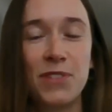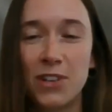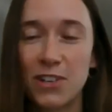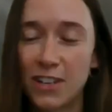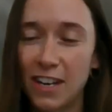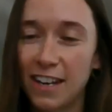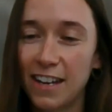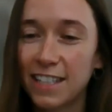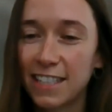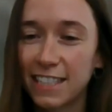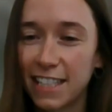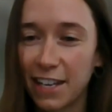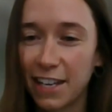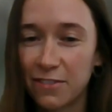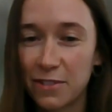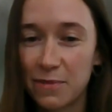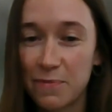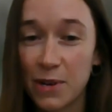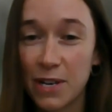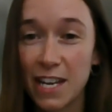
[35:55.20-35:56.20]
Good luck to
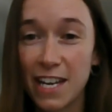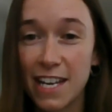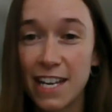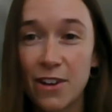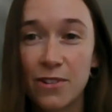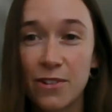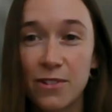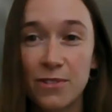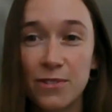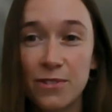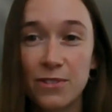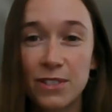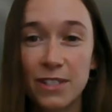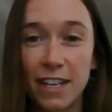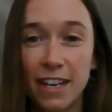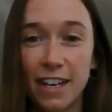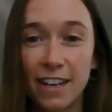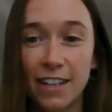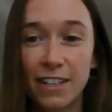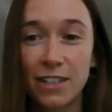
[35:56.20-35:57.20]
everybody who's
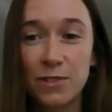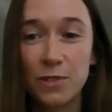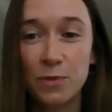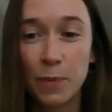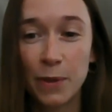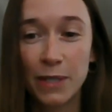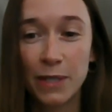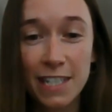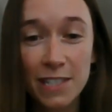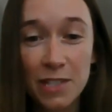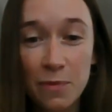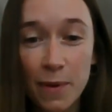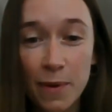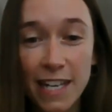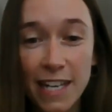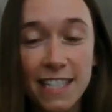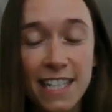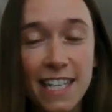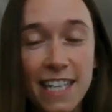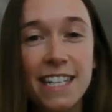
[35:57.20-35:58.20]

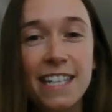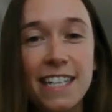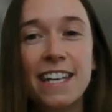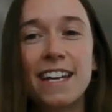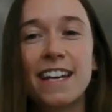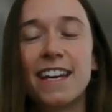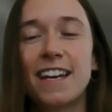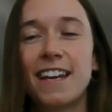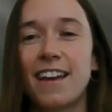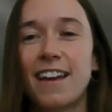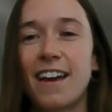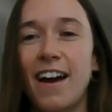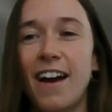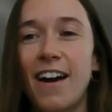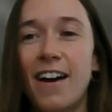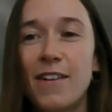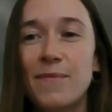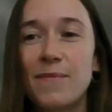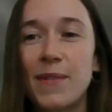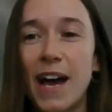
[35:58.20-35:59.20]
participating.
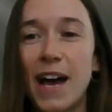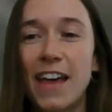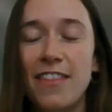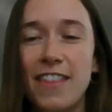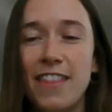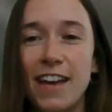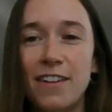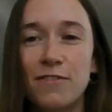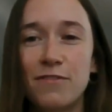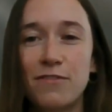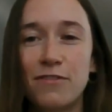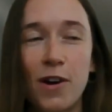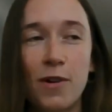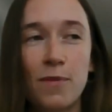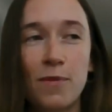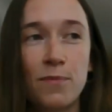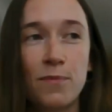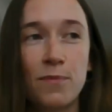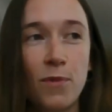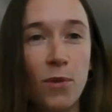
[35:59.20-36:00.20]
And then
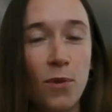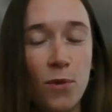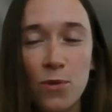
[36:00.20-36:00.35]
from